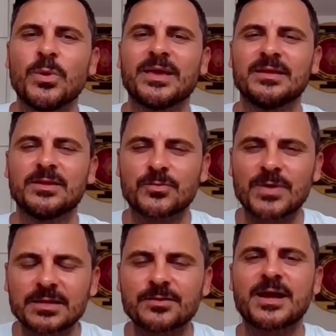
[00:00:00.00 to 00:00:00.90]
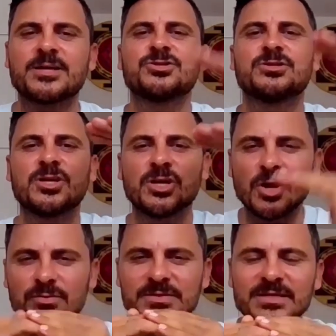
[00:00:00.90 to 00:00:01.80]
going in the right direction,
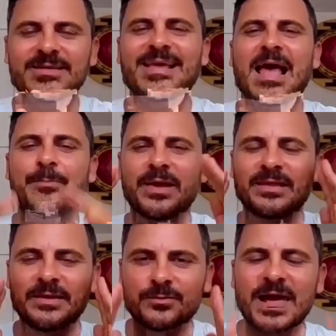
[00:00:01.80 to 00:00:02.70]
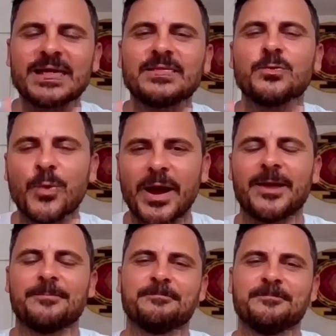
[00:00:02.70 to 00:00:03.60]
closing the gap in the right way.